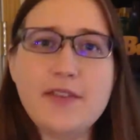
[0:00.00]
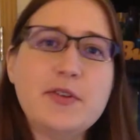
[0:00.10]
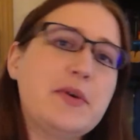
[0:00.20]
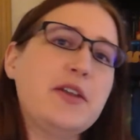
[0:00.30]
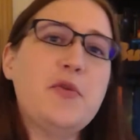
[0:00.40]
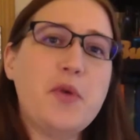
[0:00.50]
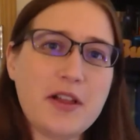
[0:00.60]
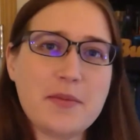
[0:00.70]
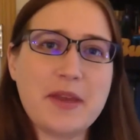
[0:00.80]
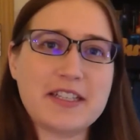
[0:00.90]
Hey everyone,
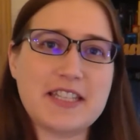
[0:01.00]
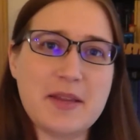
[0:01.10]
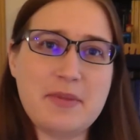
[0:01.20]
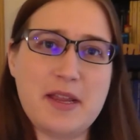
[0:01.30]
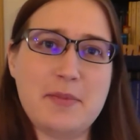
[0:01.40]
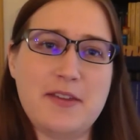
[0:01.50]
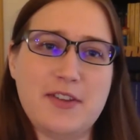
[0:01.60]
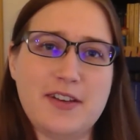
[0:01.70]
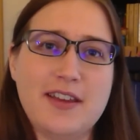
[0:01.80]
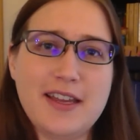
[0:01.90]
welcome back to Headband
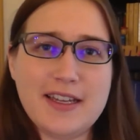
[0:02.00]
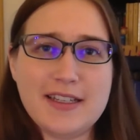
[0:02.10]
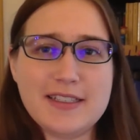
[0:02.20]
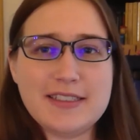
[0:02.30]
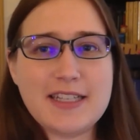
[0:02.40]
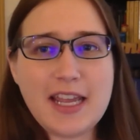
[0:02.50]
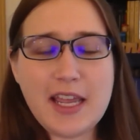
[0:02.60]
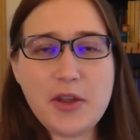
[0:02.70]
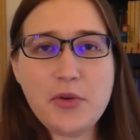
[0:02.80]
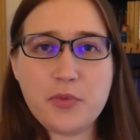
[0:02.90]
Maven.
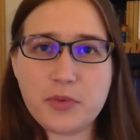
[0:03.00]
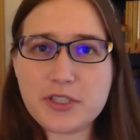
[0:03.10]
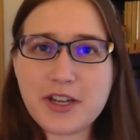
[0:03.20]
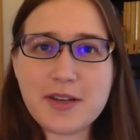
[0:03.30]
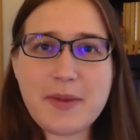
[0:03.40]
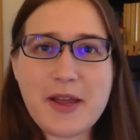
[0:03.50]
Today, we're talking